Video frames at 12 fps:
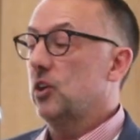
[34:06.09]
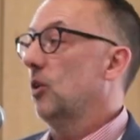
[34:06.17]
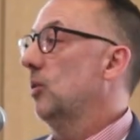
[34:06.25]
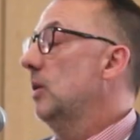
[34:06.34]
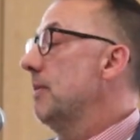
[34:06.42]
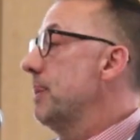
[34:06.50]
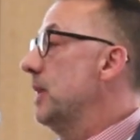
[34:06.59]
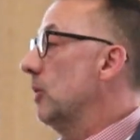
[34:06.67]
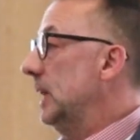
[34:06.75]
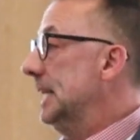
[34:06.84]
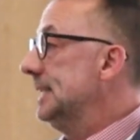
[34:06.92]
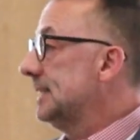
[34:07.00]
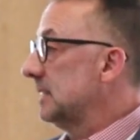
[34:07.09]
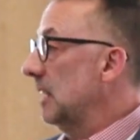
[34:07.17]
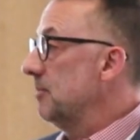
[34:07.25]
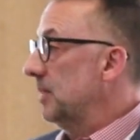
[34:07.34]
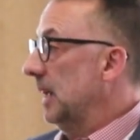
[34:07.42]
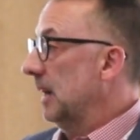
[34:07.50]
So there
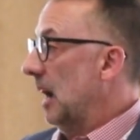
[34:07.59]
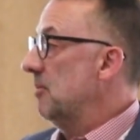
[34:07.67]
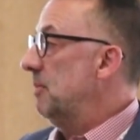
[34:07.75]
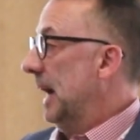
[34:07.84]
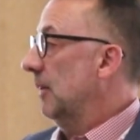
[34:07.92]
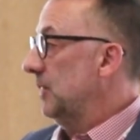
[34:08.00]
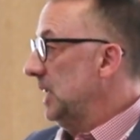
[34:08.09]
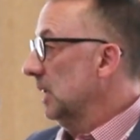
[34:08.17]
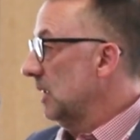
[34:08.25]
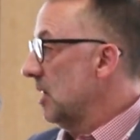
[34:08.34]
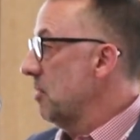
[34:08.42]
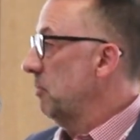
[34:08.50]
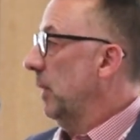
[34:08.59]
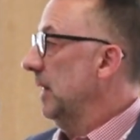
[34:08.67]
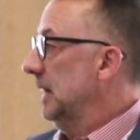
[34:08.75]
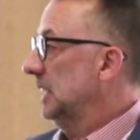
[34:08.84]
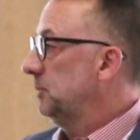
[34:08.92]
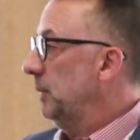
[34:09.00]
is something about the alarm
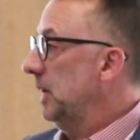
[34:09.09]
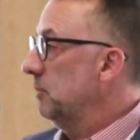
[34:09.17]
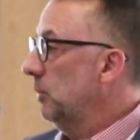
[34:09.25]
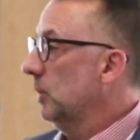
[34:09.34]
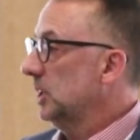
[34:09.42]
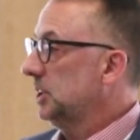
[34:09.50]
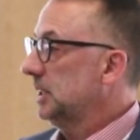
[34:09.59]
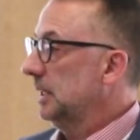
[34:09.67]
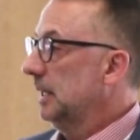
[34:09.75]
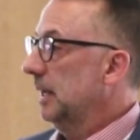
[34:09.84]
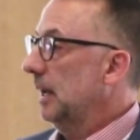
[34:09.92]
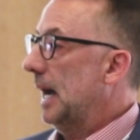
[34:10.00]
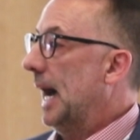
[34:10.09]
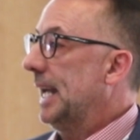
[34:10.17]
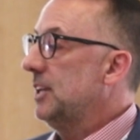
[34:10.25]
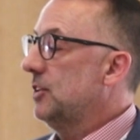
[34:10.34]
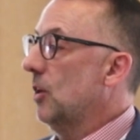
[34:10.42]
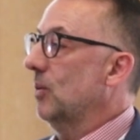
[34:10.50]
button that's being pushed
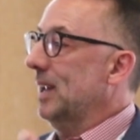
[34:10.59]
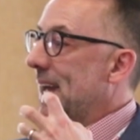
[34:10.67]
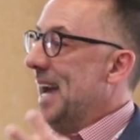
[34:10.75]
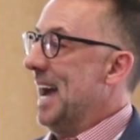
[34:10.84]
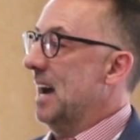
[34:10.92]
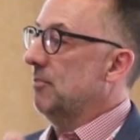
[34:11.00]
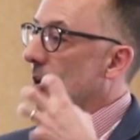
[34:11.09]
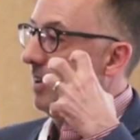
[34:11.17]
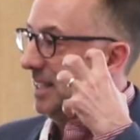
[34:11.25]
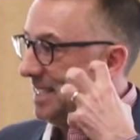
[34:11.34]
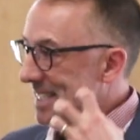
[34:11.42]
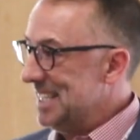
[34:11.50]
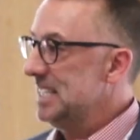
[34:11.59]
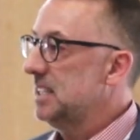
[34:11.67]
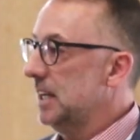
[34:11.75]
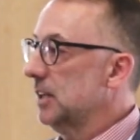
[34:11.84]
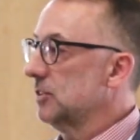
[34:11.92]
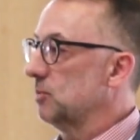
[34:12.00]
I don't have all the
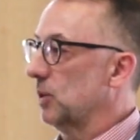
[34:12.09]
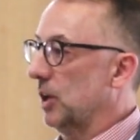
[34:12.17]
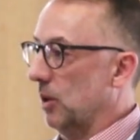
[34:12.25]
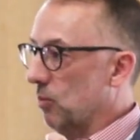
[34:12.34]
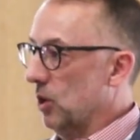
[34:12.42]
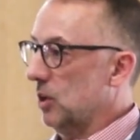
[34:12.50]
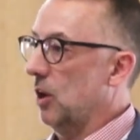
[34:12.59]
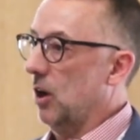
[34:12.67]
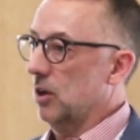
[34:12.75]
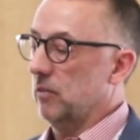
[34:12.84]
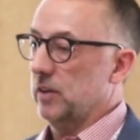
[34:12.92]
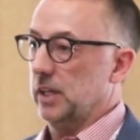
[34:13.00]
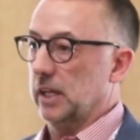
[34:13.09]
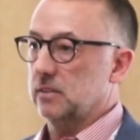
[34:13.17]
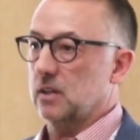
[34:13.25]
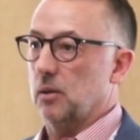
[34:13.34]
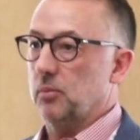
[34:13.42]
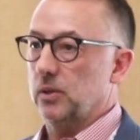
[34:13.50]
details. We're going to work hard over the
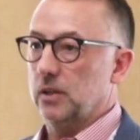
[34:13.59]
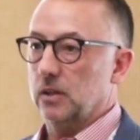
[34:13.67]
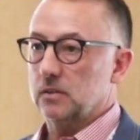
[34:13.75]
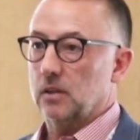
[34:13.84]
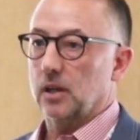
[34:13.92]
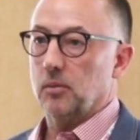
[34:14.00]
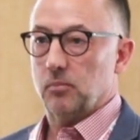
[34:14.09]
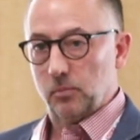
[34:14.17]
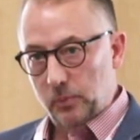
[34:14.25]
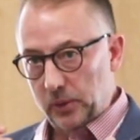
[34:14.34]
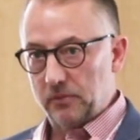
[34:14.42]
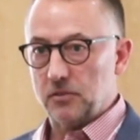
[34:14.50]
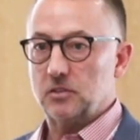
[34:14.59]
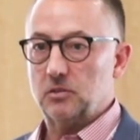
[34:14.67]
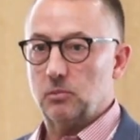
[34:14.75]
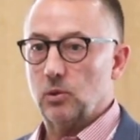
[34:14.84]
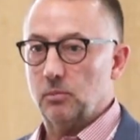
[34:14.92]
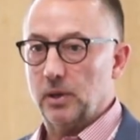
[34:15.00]
next couple years. I'm going to put in
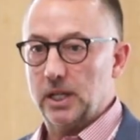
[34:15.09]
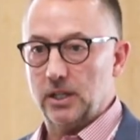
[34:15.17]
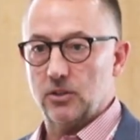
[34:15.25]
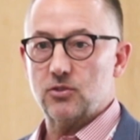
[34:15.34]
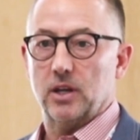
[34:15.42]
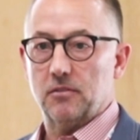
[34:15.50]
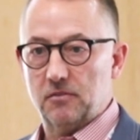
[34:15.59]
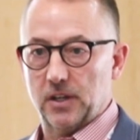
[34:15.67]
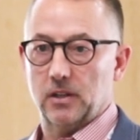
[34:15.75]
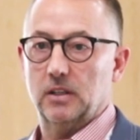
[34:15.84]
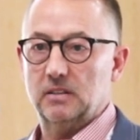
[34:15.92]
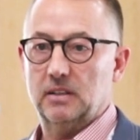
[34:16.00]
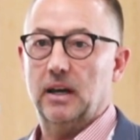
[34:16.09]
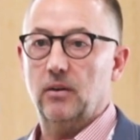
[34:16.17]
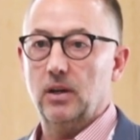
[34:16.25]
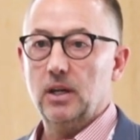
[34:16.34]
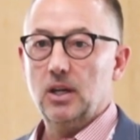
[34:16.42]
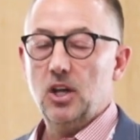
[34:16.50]
for some more money to try to figure this
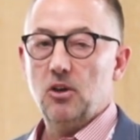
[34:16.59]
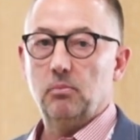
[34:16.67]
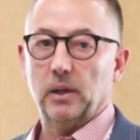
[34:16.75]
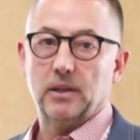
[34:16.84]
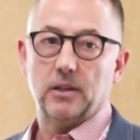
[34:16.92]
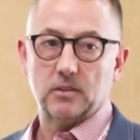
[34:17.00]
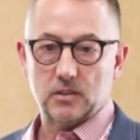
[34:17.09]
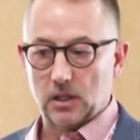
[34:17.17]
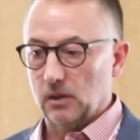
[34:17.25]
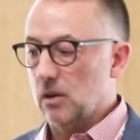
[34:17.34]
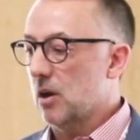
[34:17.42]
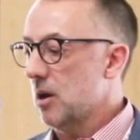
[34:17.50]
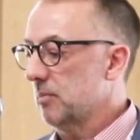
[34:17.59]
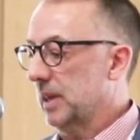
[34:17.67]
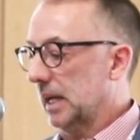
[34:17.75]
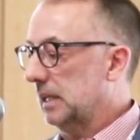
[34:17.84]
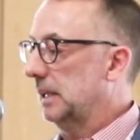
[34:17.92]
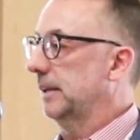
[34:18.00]
out. But there's an
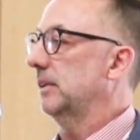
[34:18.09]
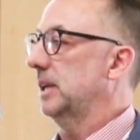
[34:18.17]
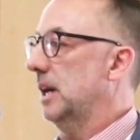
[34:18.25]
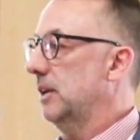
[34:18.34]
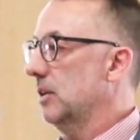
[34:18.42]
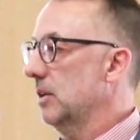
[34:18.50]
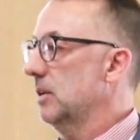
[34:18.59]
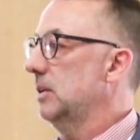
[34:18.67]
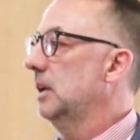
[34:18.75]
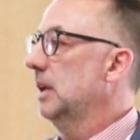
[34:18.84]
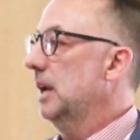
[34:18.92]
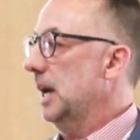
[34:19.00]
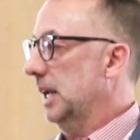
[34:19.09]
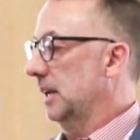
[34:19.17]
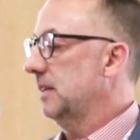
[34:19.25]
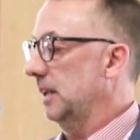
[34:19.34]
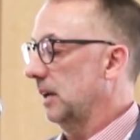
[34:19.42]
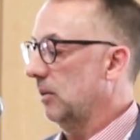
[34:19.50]
alarm that clearly I heard,
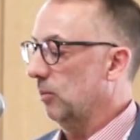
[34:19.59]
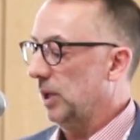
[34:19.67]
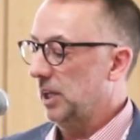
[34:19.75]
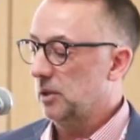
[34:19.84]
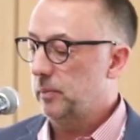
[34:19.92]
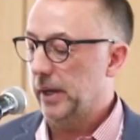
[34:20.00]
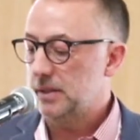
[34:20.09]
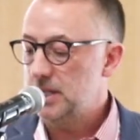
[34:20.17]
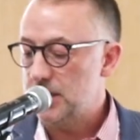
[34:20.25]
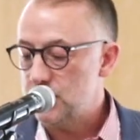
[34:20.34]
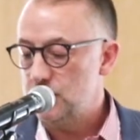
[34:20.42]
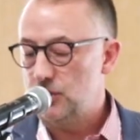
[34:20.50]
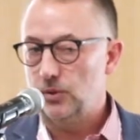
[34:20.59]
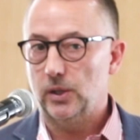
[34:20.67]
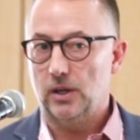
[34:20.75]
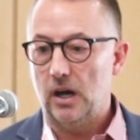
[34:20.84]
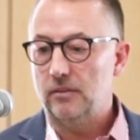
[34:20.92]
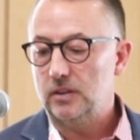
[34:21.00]
and I think we need to pay attention
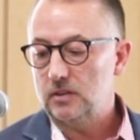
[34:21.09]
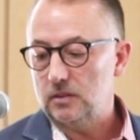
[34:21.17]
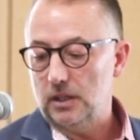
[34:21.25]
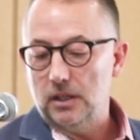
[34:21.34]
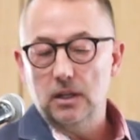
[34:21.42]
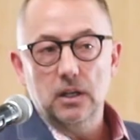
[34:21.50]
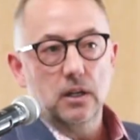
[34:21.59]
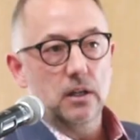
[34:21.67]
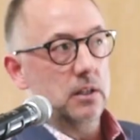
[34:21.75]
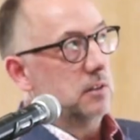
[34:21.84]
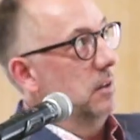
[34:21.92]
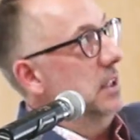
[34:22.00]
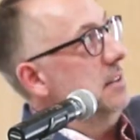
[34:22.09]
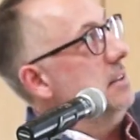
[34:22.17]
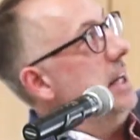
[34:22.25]
to it, obviously. So